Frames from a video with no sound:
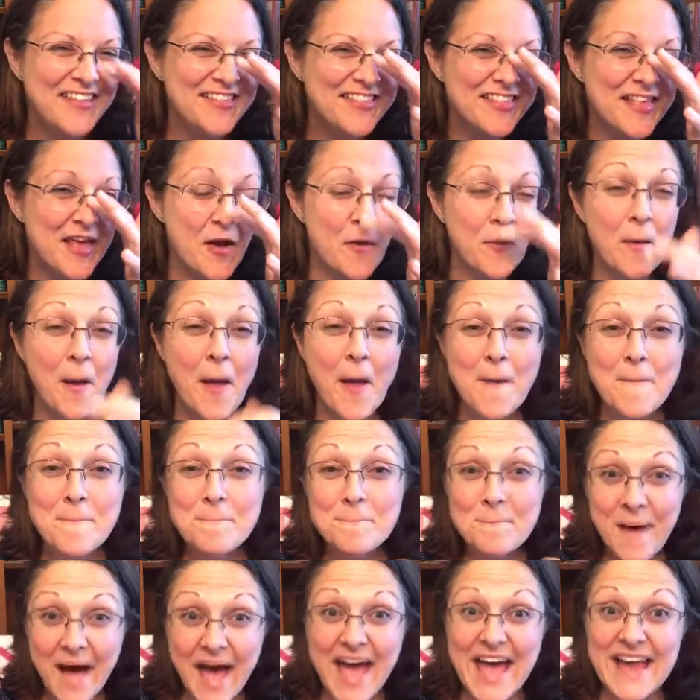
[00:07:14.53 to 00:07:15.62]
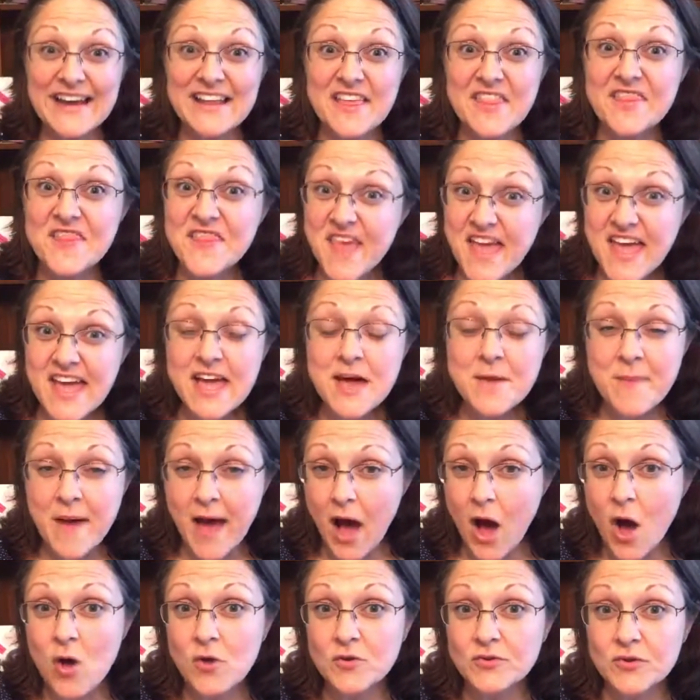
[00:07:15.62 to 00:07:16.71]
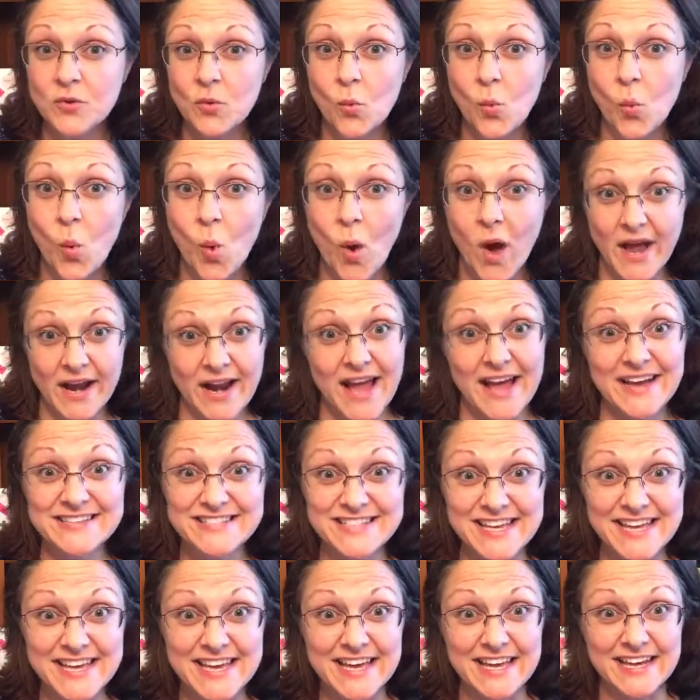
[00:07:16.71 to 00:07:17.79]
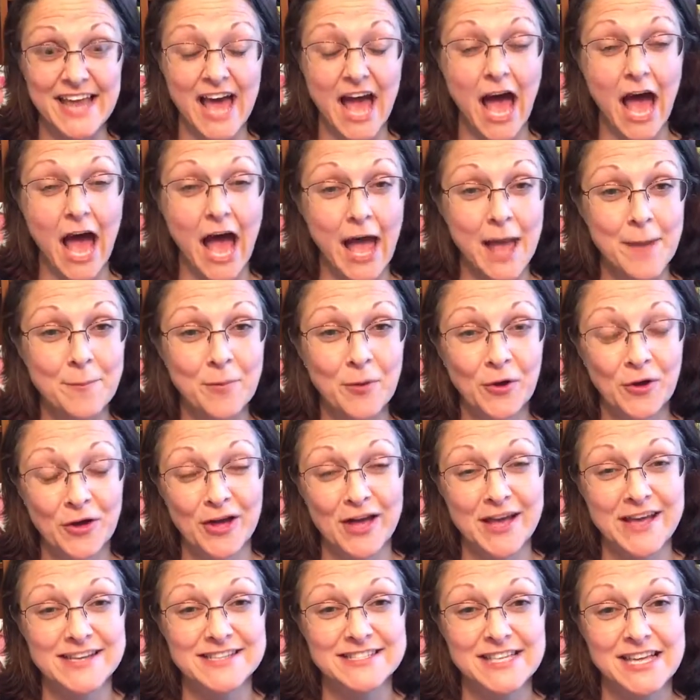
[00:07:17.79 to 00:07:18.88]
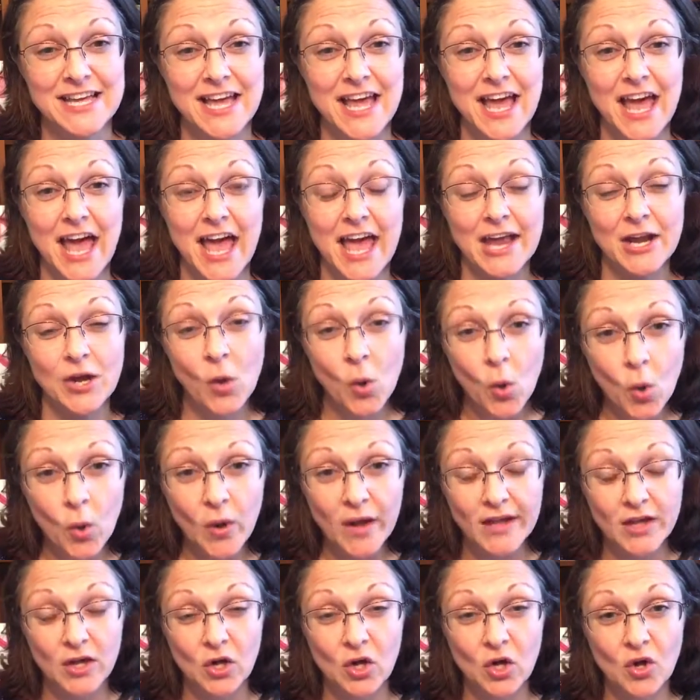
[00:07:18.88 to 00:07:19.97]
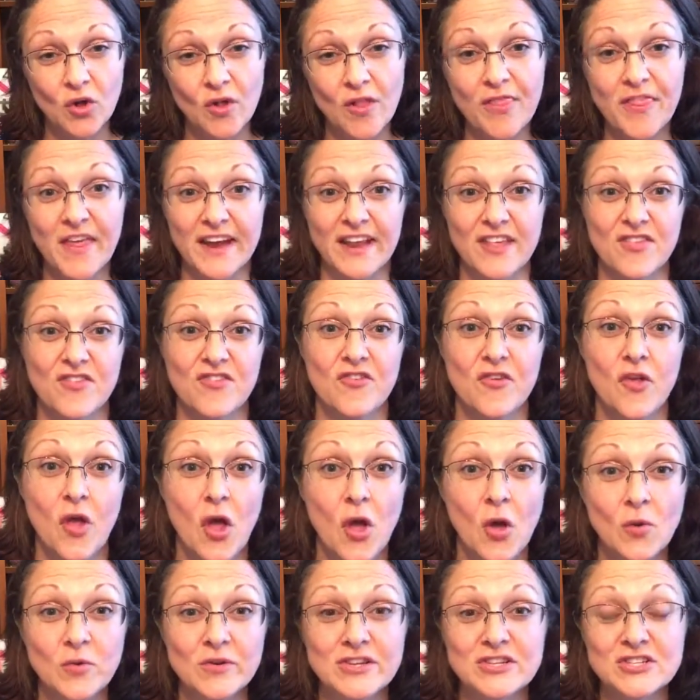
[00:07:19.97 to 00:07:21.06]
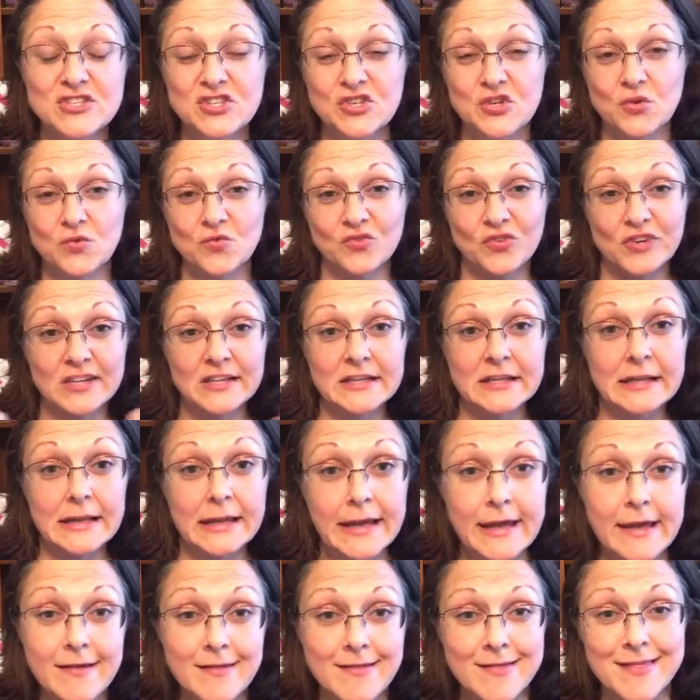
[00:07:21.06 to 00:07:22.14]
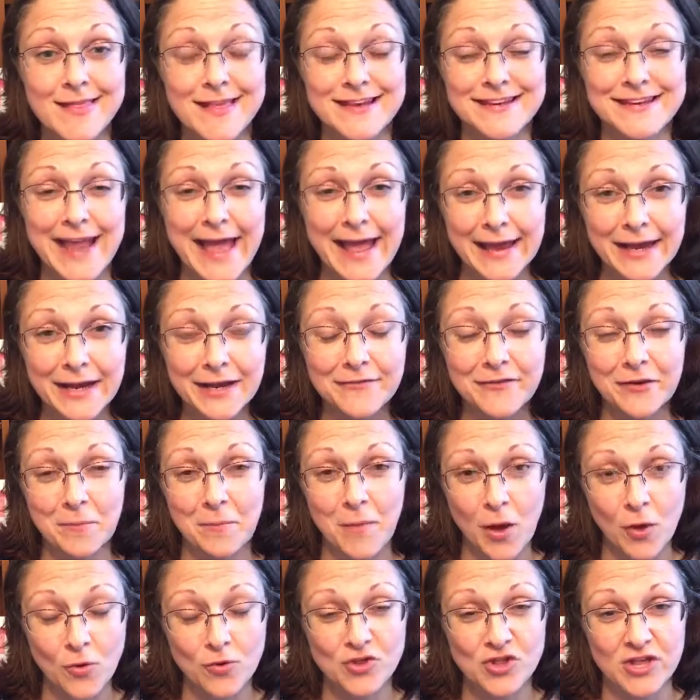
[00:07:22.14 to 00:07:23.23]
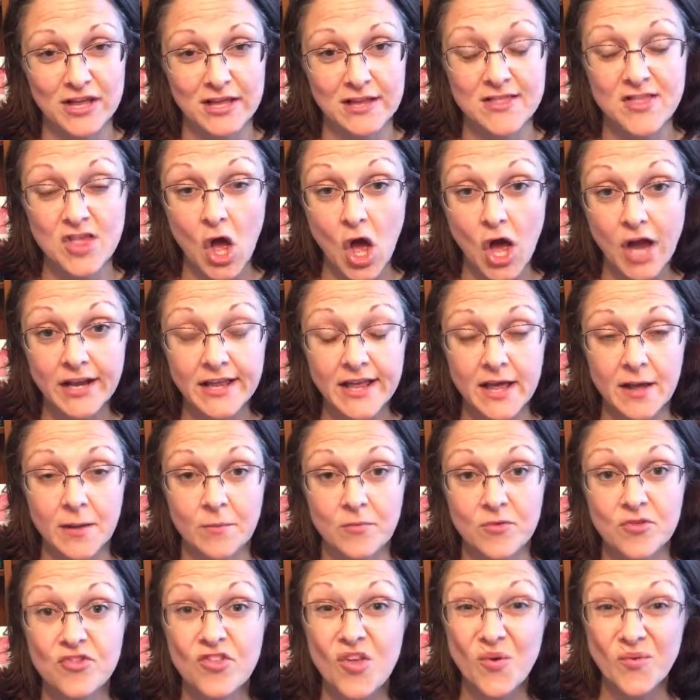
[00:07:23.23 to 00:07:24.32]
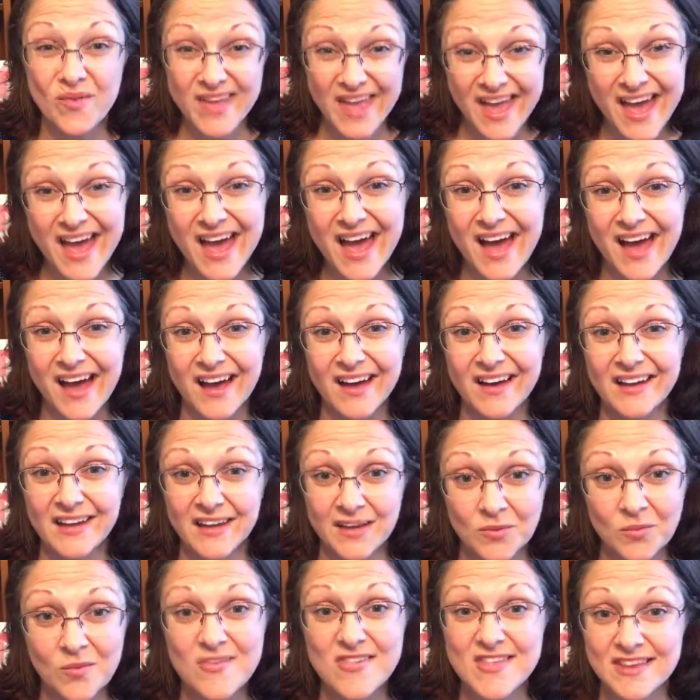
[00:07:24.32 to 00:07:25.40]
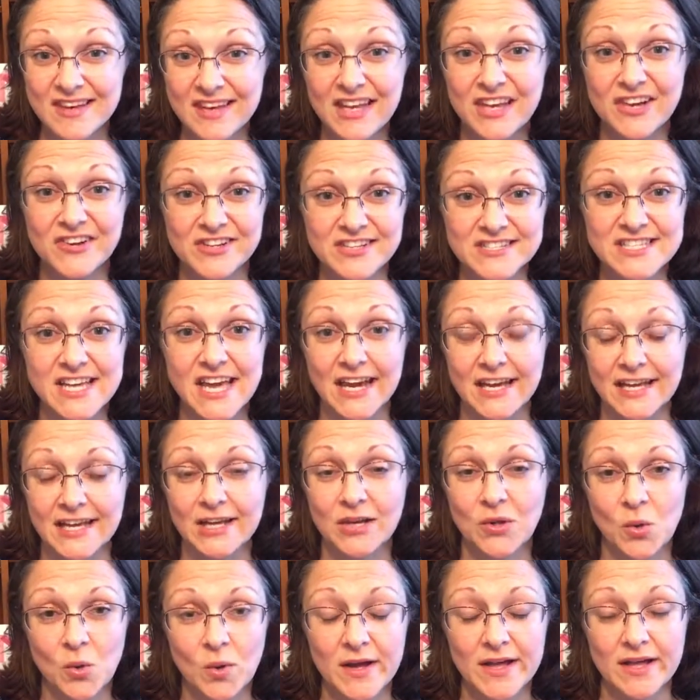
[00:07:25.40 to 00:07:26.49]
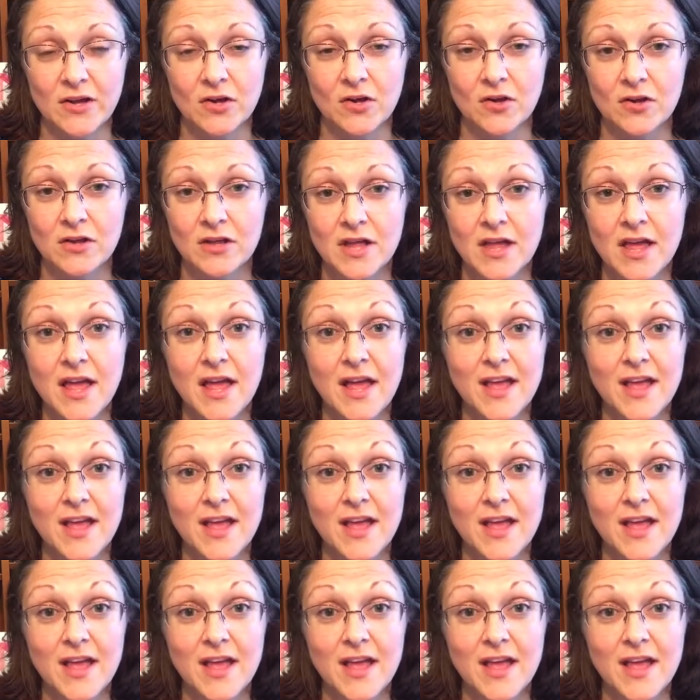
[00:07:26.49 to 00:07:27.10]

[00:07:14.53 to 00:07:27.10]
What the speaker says: So, but think about what I did. I put an oil that is known to release negative emotions on him. So yeah, it was an irritating oil.